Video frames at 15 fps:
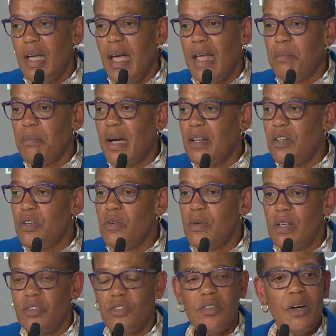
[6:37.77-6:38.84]
and by
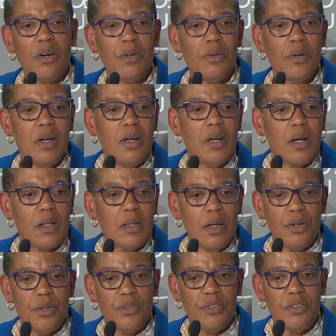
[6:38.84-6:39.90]
doing so,
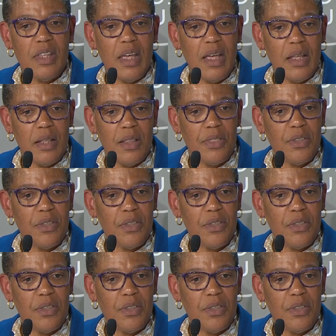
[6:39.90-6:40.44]
close the health